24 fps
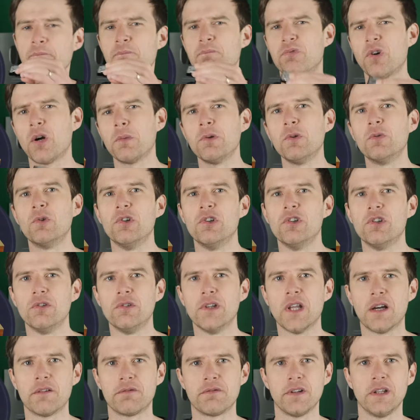Probably wouldn't do
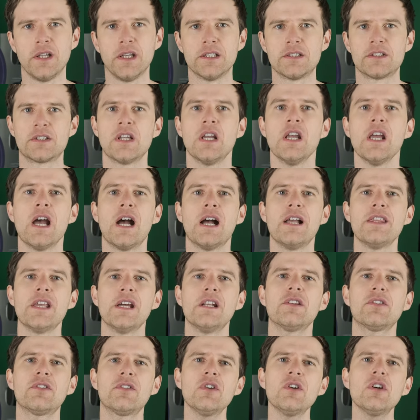that for this. And
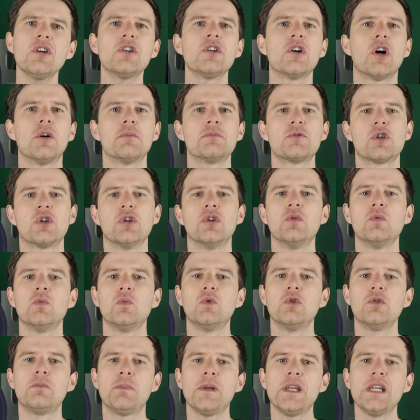then a third option
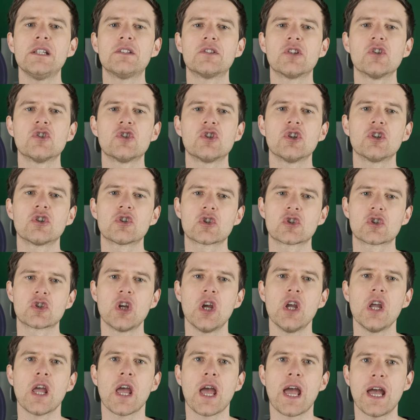would be to
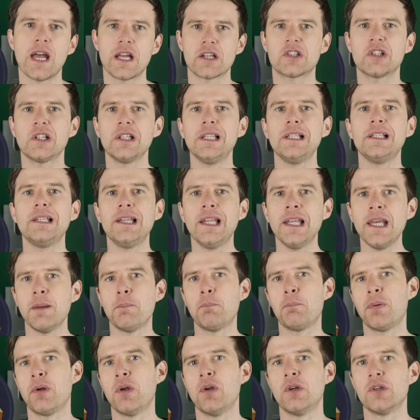just actually
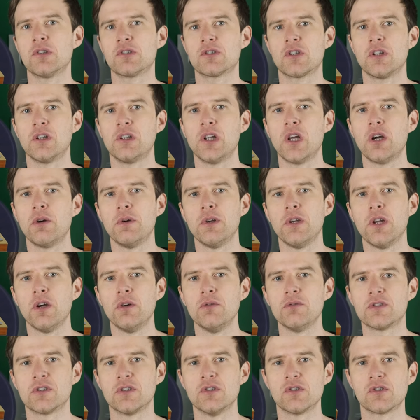lip purse the lower
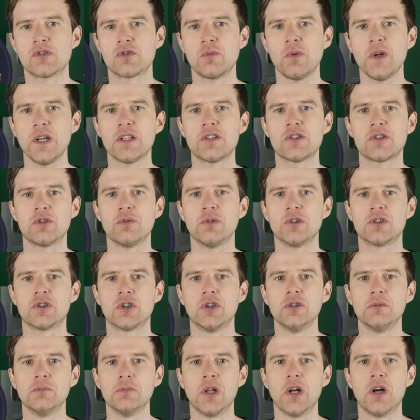notes and switch to a
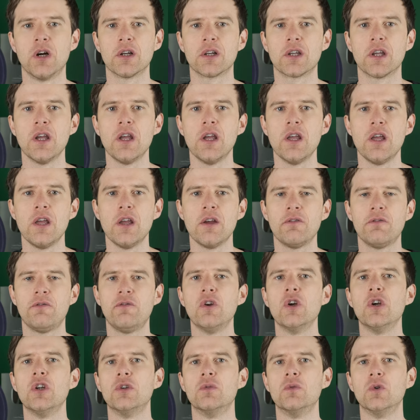tongue block
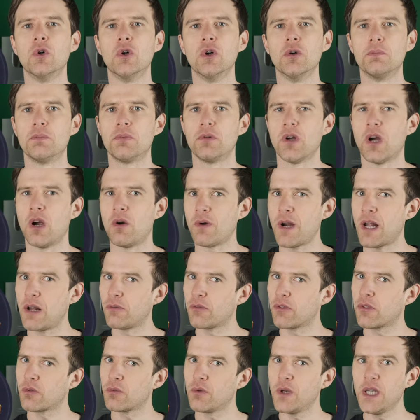further up,
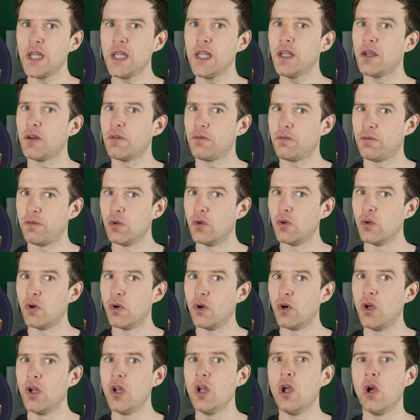around 3,
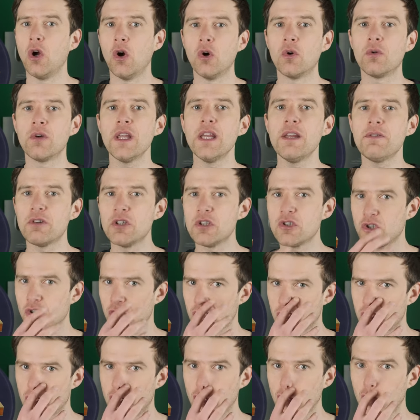4, or even
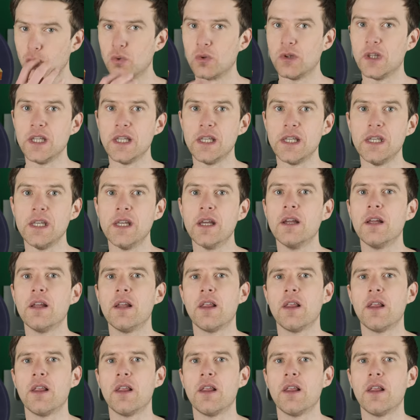just do the